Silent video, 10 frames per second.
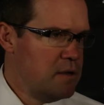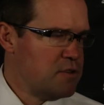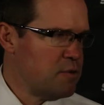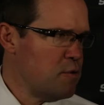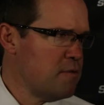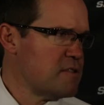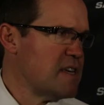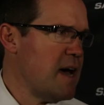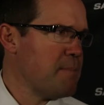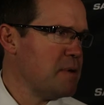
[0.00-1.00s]
turnovers
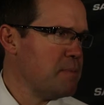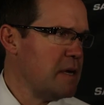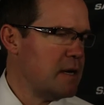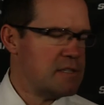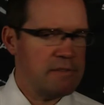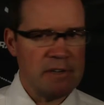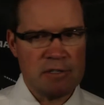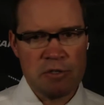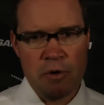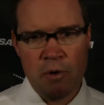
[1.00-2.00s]
happen because of
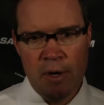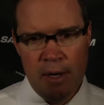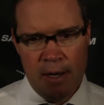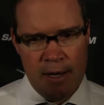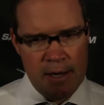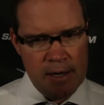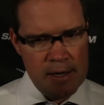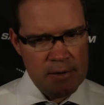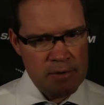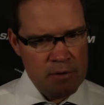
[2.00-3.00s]
it. So,
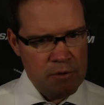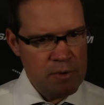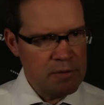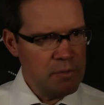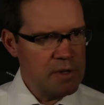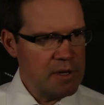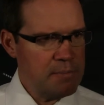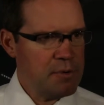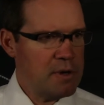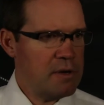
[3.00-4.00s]
uh, you know, we, we did
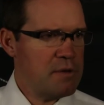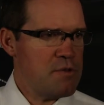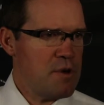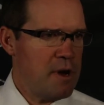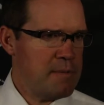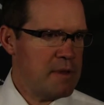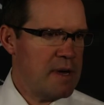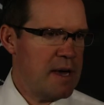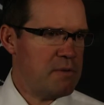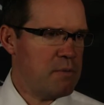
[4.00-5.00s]
a pretty good job of
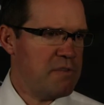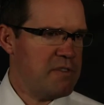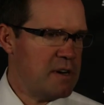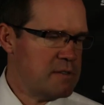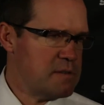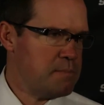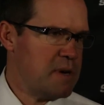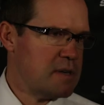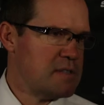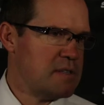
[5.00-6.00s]
that. We funneled some
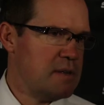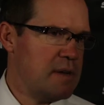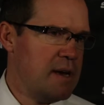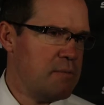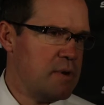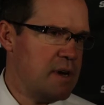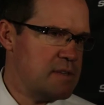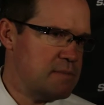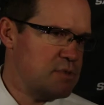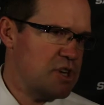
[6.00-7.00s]
pucks to the net. We
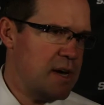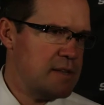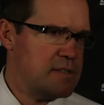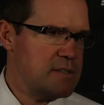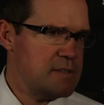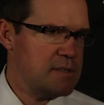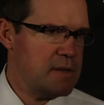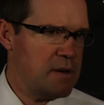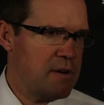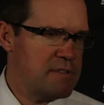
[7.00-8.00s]
had some chances,
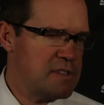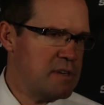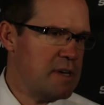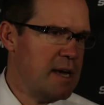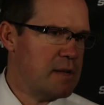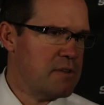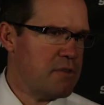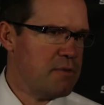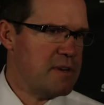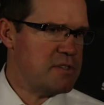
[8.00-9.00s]
and then obviously you get it to
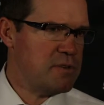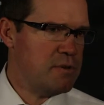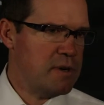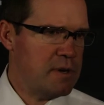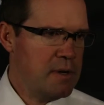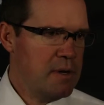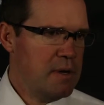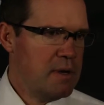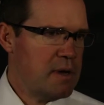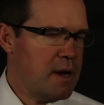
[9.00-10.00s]
3 2 and
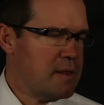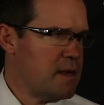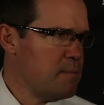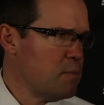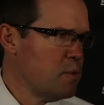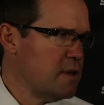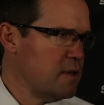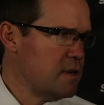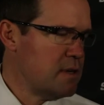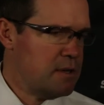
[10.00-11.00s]
got them reeling a